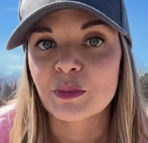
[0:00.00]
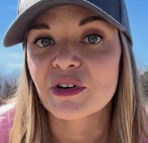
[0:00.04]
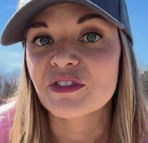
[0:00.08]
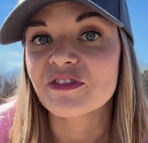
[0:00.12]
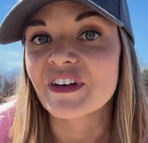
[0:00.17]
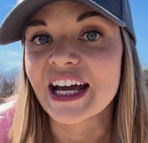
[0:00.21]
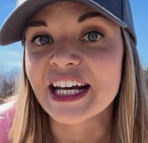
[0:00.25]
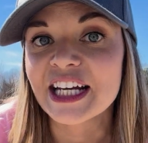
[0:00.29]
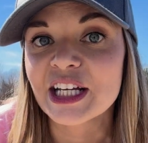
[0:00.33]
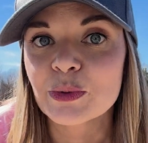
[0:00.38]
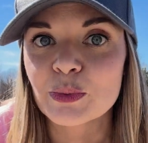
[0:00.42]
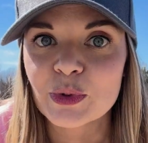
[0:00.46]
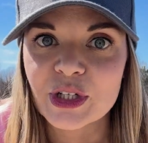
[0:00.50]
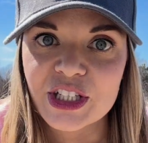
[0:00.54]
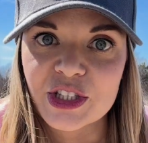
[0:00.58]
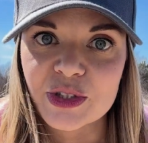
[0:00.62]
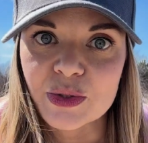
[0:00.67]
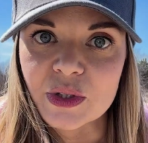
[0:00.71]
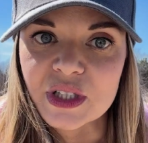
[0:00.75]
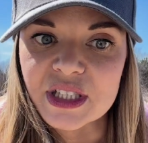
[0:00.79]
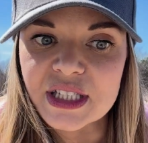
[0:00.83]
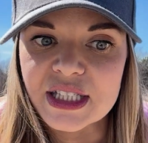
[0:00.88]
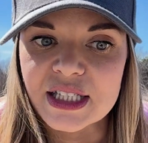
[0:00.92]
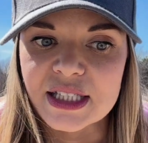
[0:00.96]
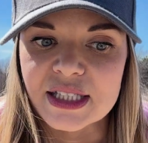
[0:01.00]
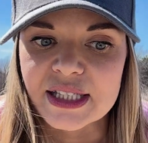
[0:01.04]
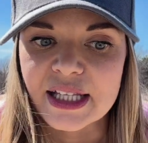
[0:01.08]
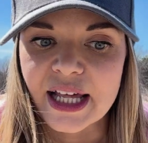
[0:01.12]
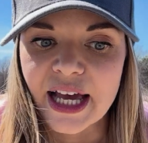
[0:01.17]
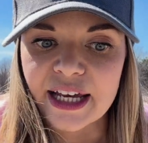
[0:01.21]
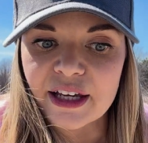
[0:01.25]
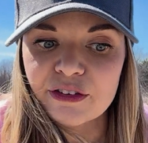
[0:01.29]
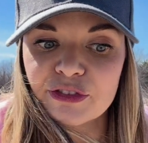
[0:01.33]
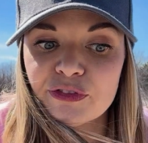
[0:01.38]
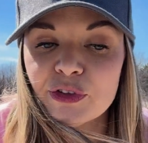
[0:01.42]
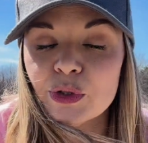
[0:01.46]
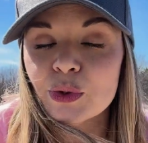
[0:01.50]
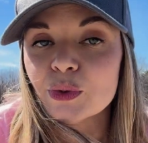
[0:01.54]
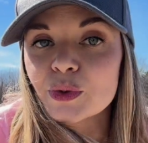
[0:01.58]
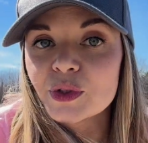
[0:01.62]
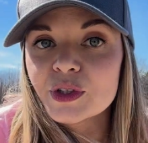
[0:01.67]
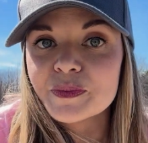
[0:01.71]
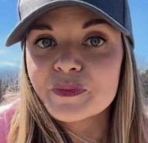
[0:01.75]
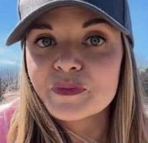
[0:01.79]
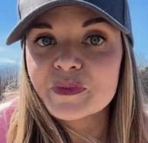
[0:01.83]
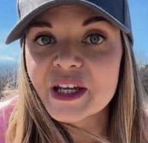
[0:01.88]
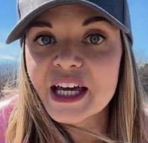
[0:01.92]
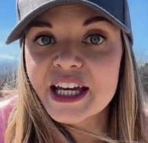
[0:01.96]
providing resources like food
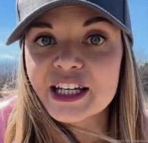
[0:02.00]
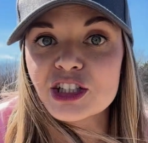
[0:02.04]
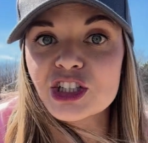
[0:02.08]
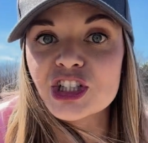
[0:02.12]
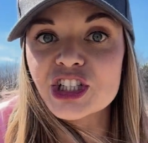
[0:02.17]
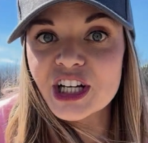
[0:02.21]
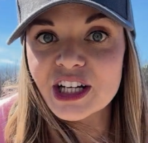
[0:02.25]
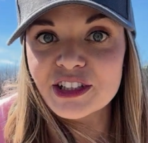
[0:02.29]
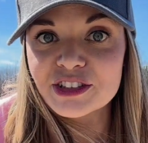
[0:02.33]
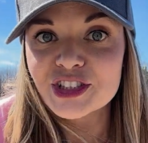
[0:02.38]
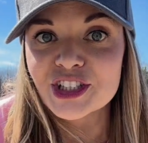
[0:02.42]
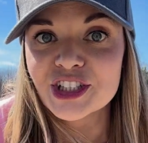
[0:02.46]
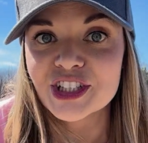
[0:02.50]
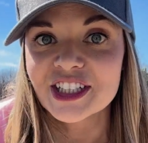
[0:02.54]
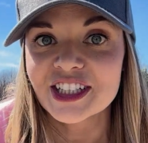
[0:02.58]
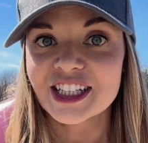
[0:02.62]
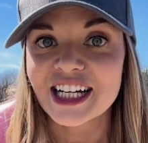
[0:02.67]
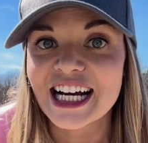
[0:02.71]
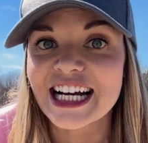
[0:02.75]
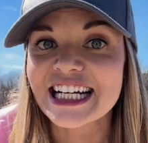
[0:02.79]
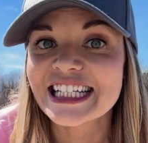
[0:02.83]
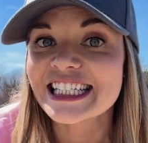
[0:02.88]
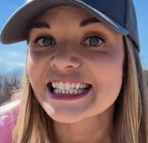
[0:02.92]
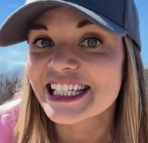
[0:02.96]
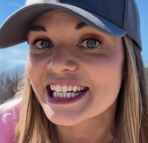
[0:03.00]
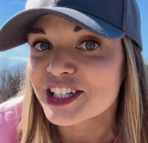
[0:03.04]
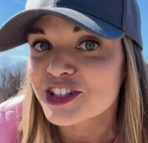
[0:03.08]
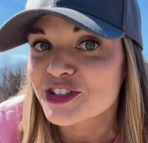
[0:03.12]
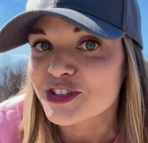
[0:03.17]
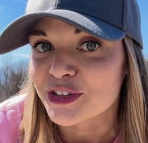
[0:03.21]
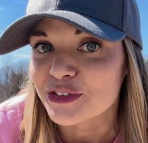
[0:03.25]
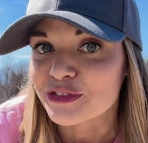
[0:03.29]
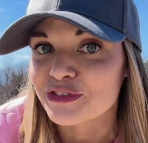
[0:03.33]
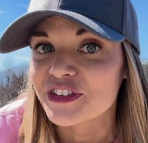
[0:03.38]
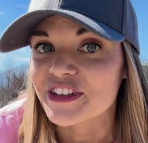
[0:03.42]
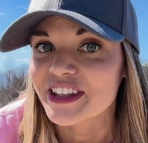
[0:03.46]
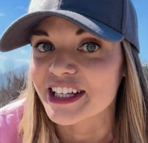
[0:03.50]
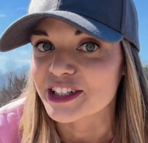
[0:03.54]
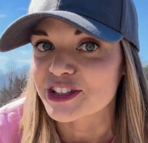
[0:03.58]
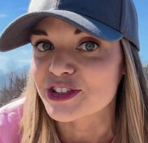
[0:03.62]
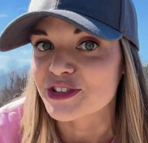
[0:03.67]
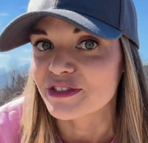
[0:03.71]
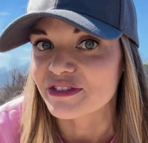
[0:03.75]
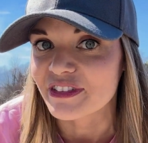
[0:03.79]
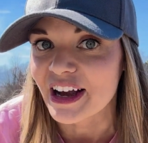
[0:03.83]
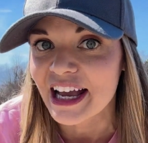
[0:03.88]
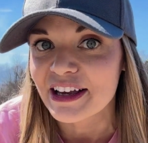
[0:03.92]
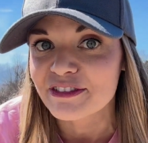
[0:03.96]
and shelter essential for their
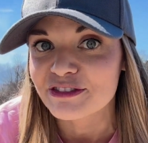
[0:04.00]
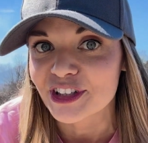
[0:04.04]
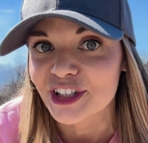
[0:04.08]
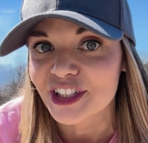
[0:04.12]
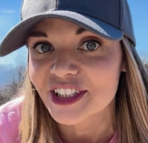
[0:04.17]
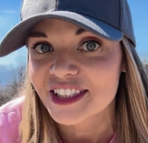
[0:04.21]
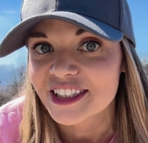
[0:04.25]
survival.